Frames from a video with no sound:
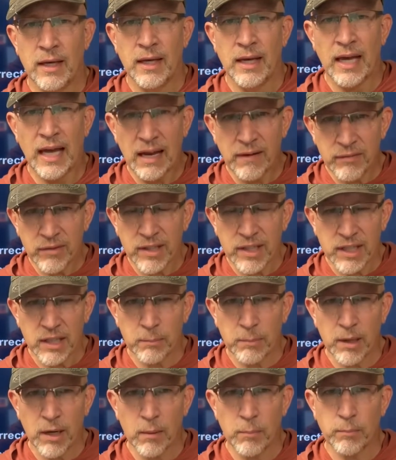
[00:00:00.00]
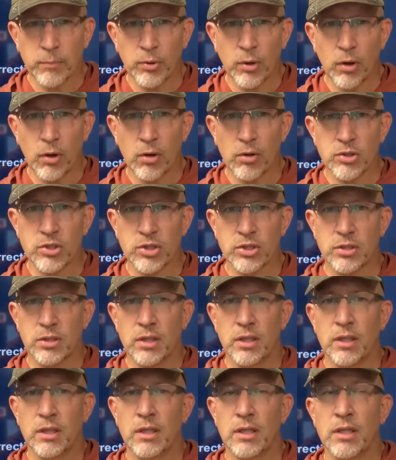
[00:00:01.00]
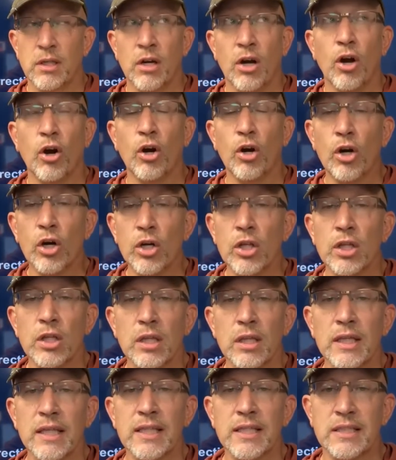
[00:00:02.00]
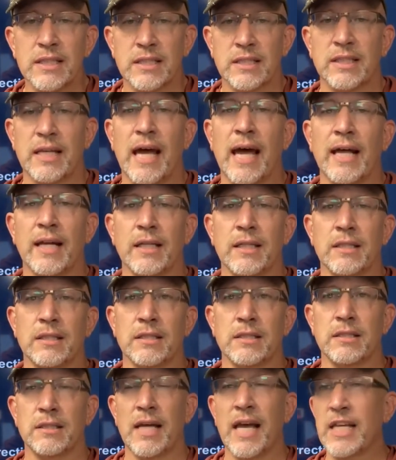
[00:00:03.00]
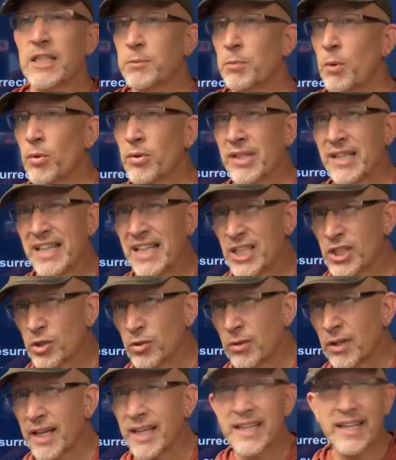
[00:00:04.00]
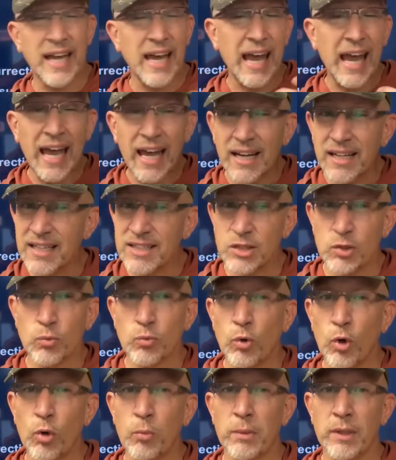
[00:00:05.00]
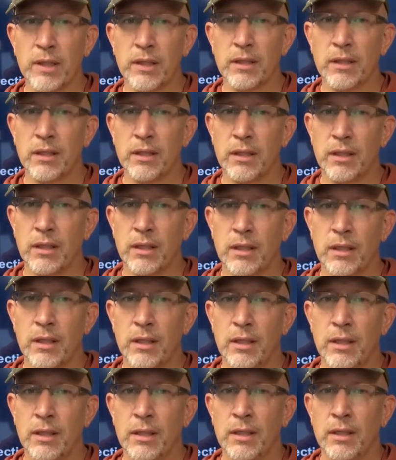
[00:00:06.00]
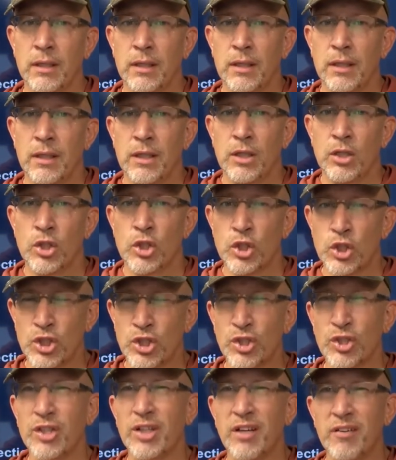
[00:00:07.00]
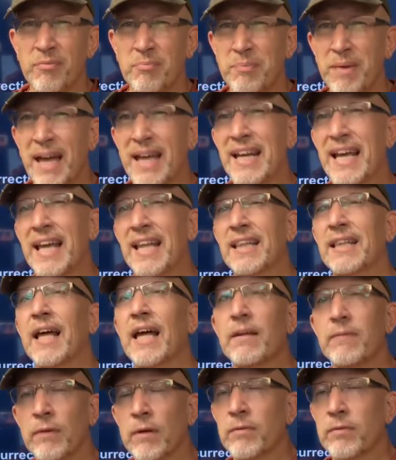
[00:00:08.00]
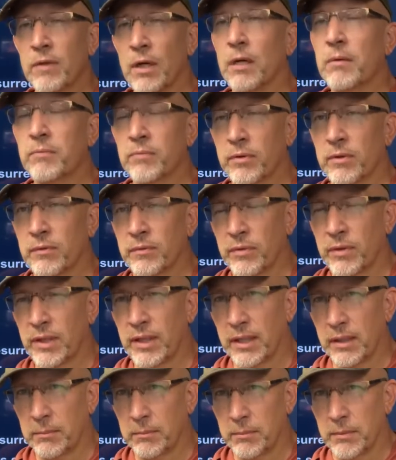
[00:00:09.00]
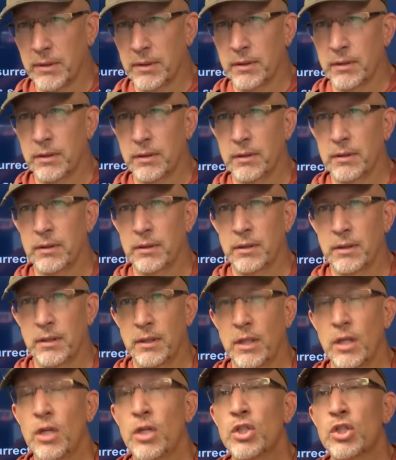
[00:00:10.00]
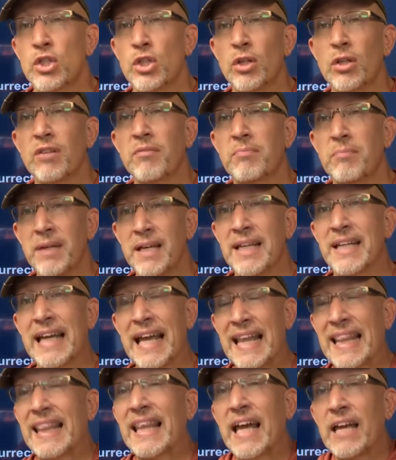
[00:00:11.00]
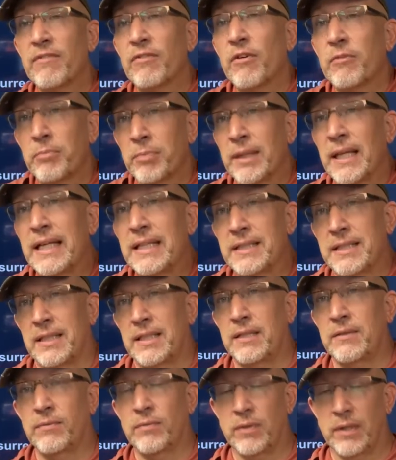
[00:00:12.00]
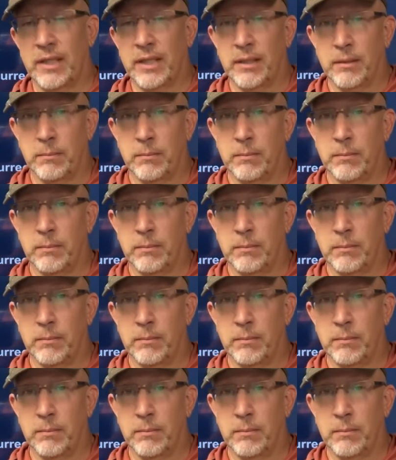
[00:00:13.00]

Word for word: Everything about Paul's earthly status as both an Israelite and as a Roman should have meant a life of comfort for him, should have meant a life of plenty for him.